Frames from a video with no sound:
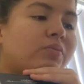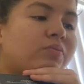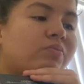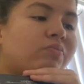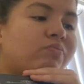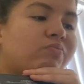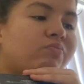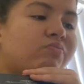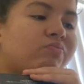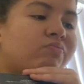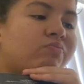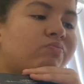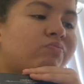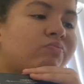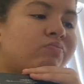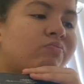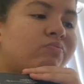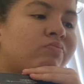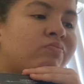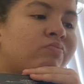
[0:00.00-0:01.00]

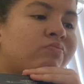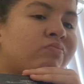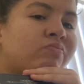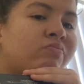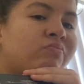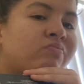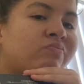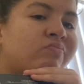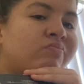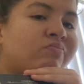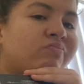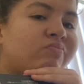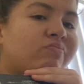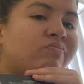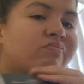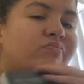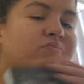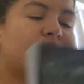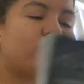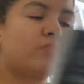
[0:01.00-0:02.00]
down?
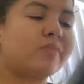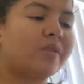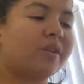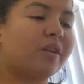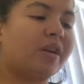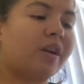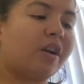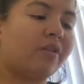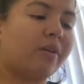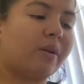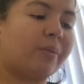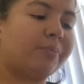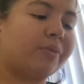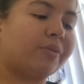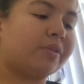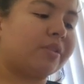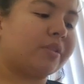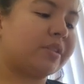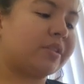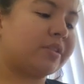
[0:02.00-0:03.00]
How do I
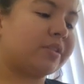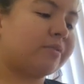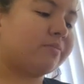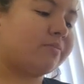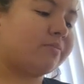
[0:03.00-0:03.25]
put this?